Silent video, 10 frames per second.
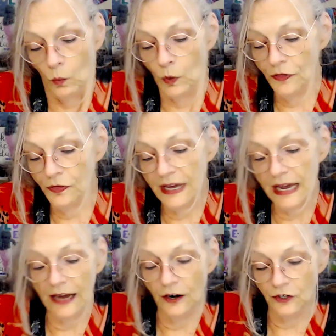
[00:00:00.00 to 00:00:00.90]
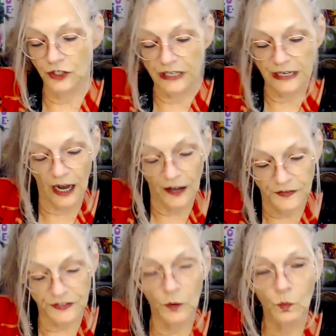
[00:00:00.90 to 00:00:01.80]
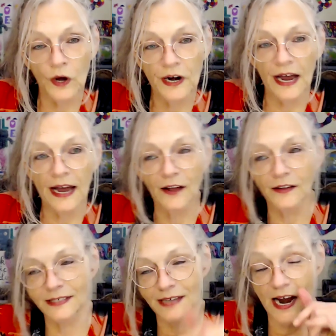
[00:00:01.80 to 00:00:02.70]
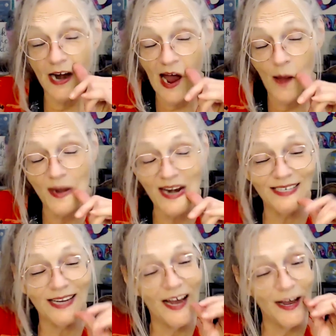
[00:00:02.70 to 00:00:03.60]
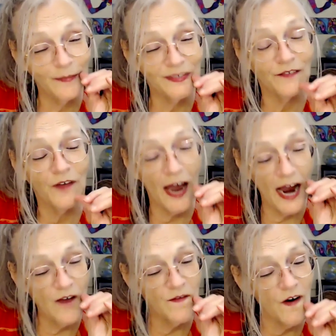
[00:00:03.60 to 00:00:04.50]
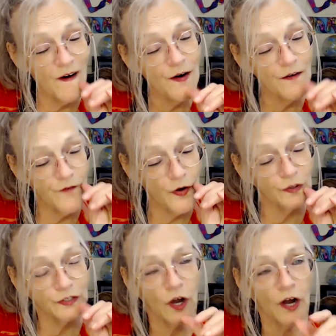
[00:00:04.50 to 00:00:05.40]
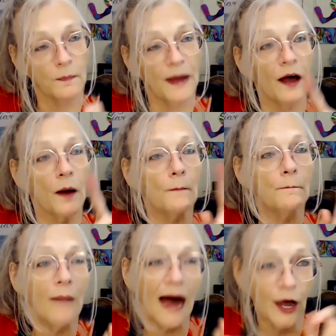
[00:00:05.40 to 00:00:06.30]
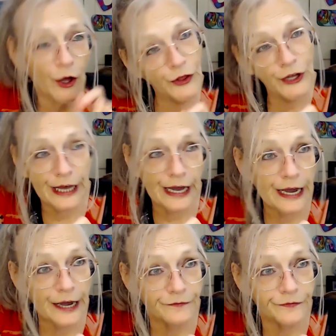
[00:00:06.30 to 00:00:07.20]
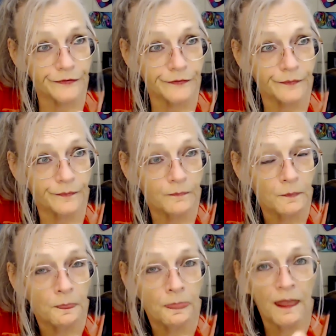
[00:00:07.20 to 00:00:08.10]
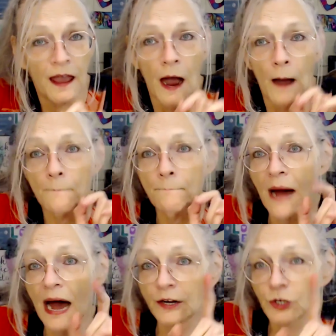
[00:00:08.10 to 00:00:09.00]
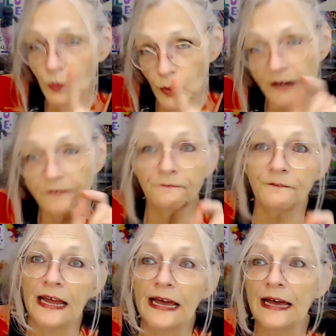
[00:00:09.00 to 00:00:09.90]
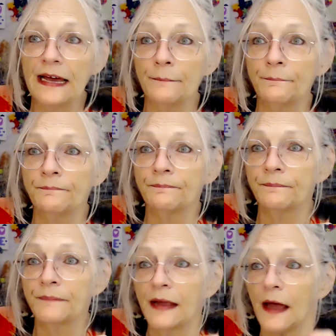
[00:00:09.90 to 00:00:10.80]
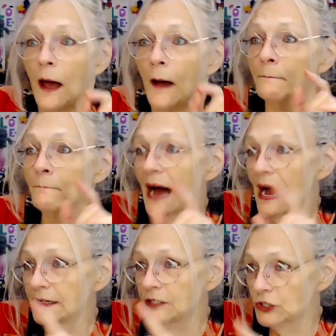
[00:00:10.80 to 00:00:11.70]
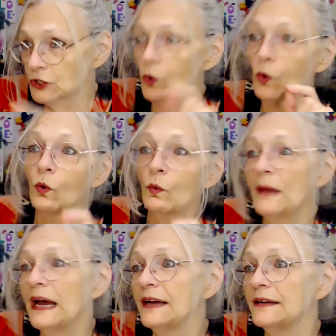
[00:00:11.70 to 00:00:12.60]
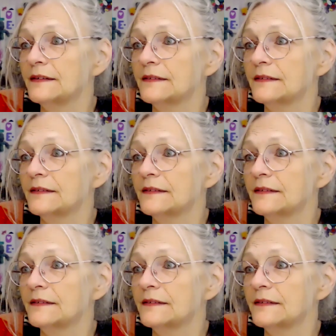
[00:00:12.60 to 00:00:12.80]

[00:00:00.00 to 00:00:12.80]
with the energy of someone else. And how many times have I ever heard folks talk about my other half, my twin flame, my soulmate?